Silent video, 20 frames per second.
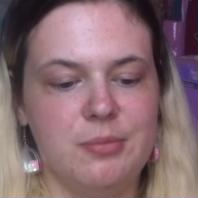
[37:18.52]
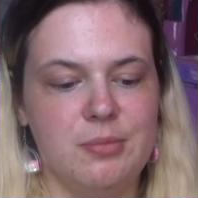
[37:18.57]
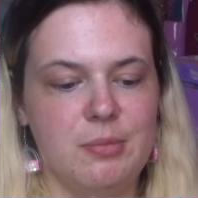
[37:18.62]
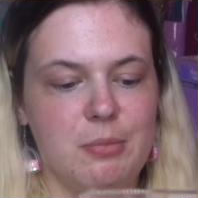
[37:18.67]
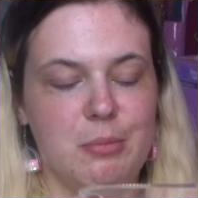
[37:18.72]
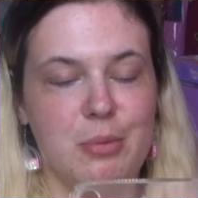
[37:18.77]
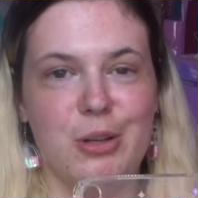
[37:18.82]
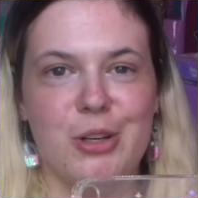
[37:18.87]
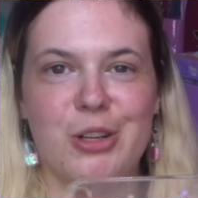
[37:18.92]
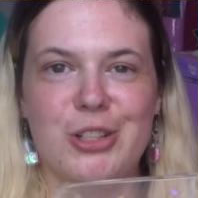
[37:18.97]

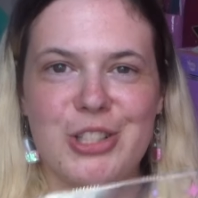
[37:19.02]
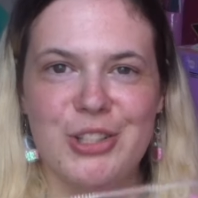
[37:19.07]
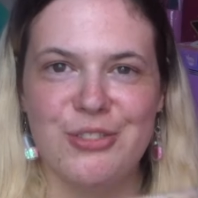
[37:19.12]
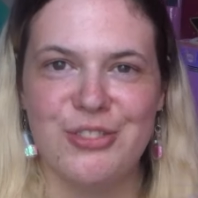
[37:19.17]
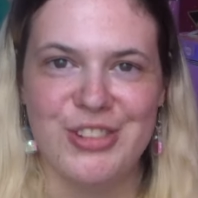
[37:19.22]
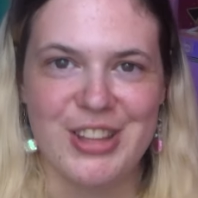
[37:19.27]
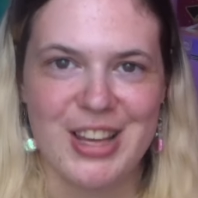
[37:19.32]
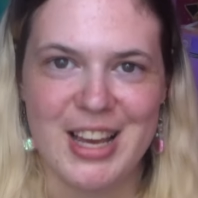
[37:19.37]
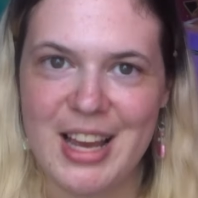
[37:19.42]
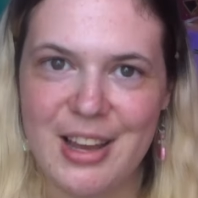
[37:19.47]
because of
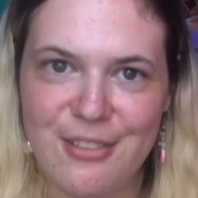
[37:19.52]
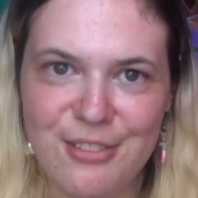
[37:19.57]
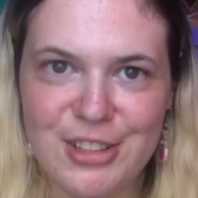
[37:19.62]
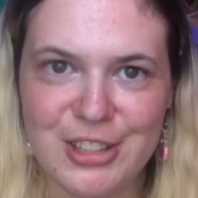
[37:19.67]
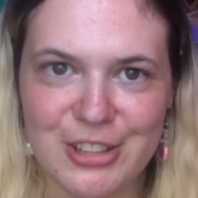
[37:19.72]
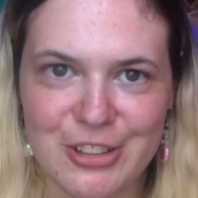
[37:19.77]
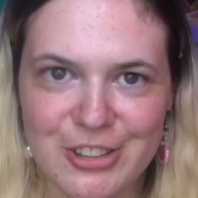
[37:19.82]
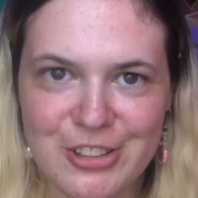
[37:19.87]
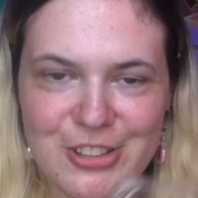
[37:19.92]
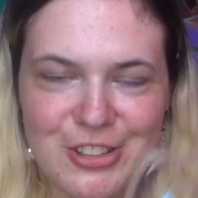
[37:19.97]
the
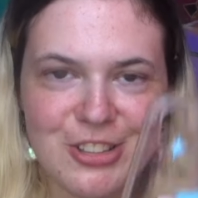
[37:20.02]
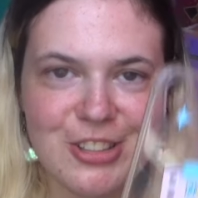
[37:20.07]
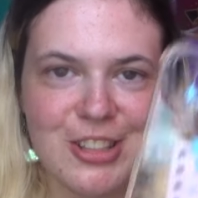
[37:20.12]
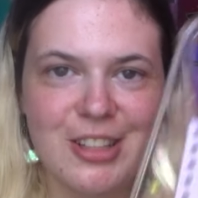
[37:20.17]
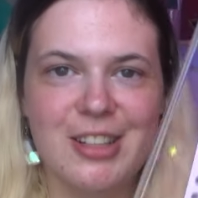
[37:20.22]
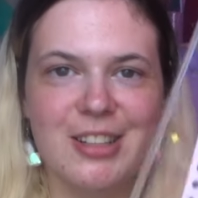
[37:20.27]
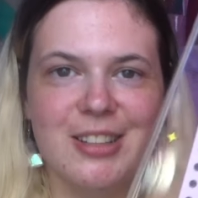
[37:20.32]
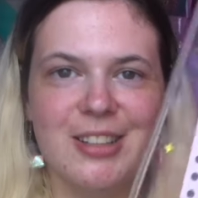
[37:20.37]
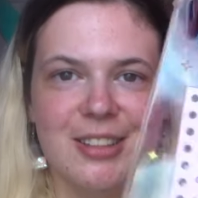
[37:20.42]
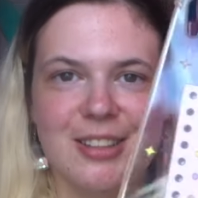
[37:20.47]
heaviness,
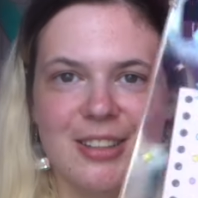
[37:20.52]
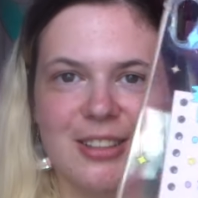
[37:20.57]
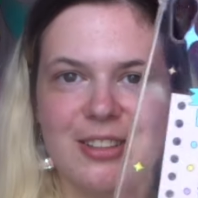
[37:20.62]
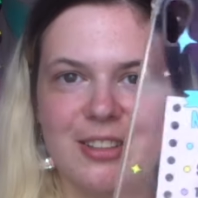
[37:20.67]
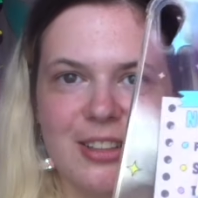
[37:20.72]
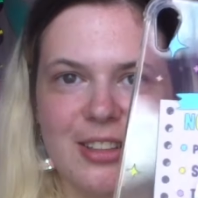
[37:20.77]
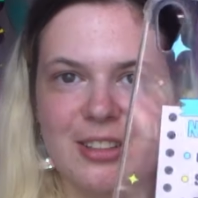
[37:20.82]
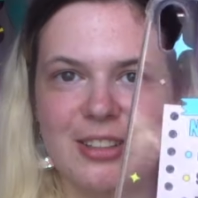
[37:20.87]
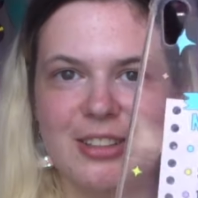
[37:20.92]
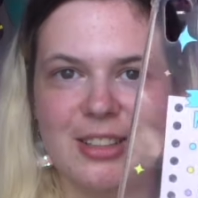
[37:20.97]
I
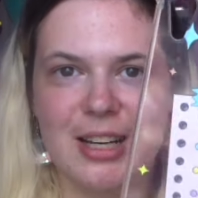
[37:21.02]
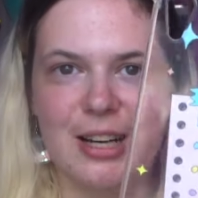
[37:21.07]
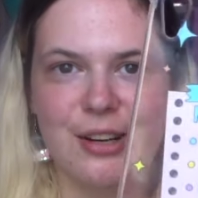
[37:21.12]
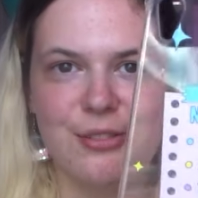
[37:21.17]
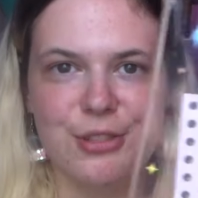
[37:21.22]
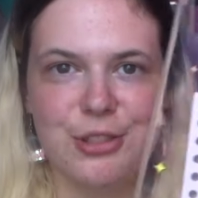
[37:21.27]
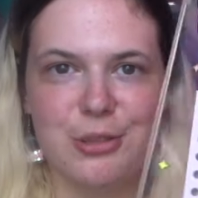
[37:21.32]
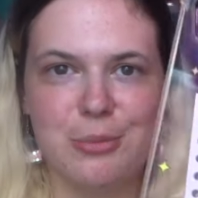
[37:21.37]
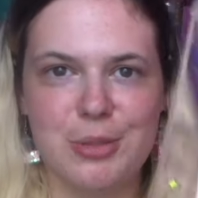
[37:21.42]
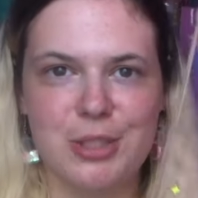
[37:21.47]
like to have
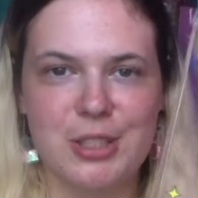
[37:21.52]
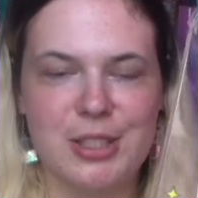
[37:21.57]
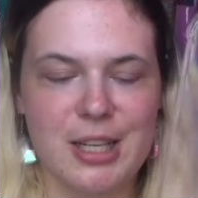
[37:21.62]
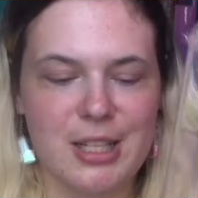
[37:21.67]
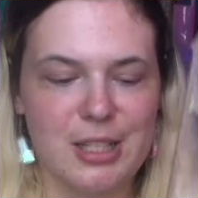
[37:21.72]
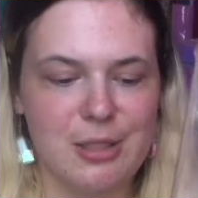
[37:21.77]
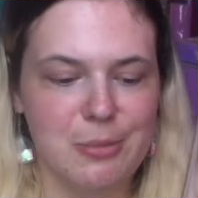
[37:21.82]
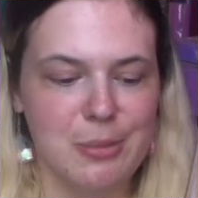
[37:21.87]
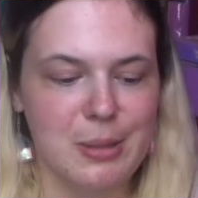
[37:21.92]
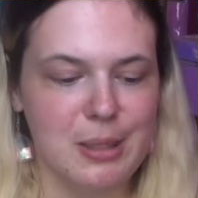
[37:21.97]
some
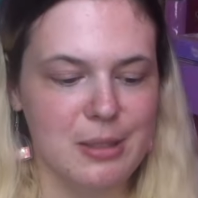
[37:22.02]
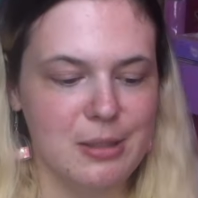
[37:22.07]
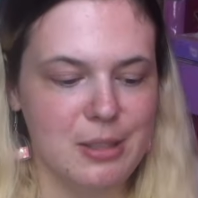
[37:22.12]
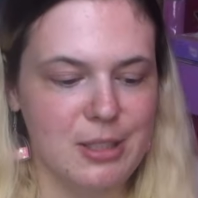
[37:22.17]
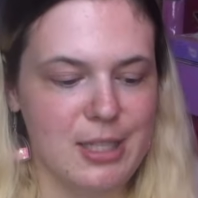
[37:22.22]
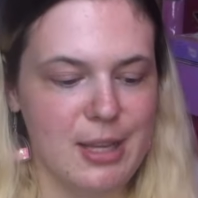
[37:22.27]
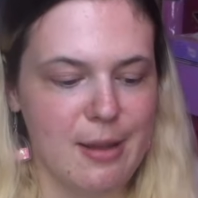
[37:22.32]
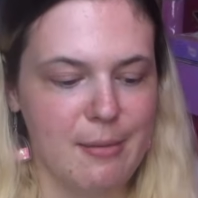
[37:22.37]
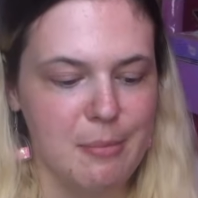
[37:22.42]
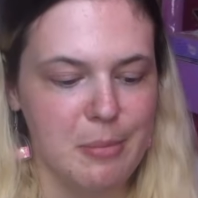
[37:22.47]

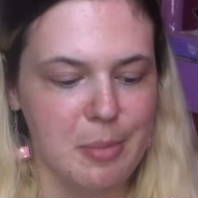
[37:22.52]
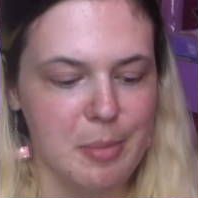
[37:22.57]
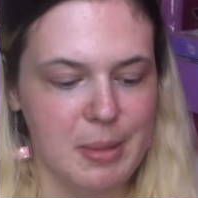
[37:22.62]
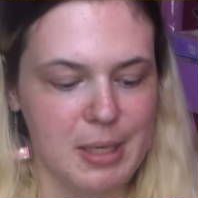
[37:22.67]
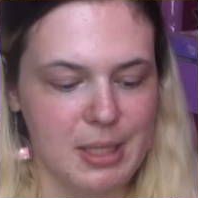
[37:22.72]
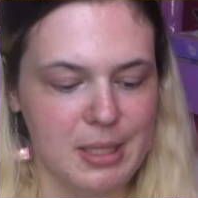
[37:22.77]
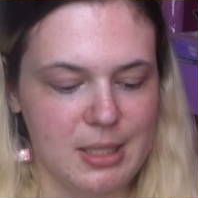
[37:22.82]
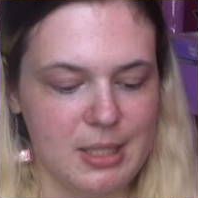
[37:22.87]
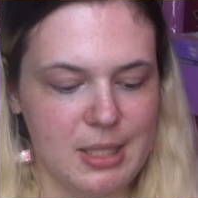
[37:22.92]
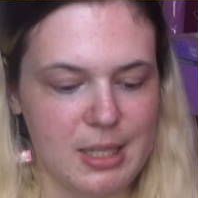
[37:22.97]

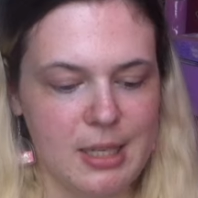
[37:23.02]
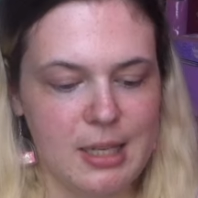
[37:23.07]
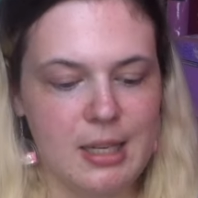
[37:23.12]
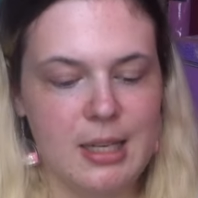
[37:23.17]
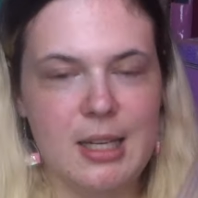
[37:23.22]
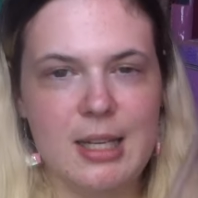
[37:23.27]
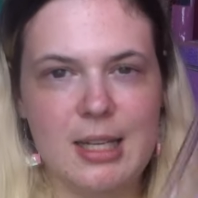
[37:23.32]
stability.